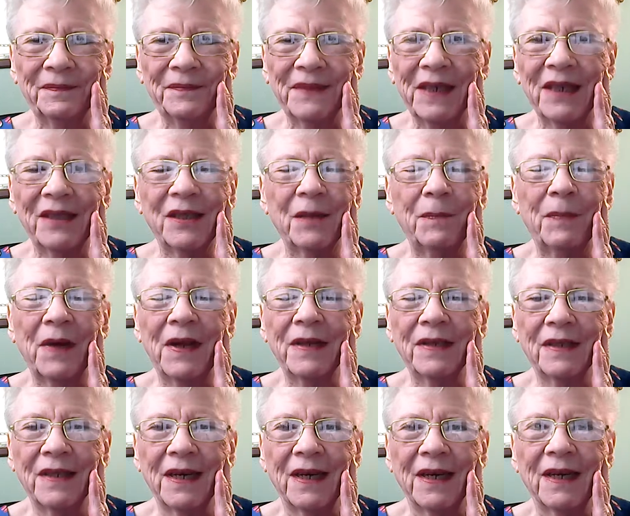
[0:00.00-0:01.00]
It's a
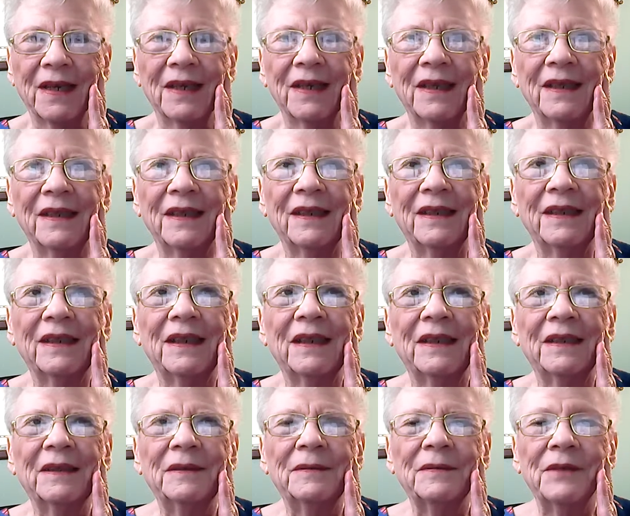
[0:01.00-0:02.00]
blessing.
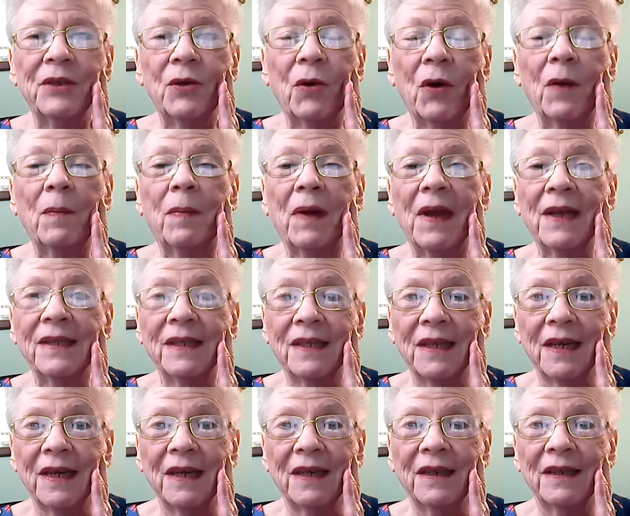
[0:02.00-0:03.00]
You're a blessing.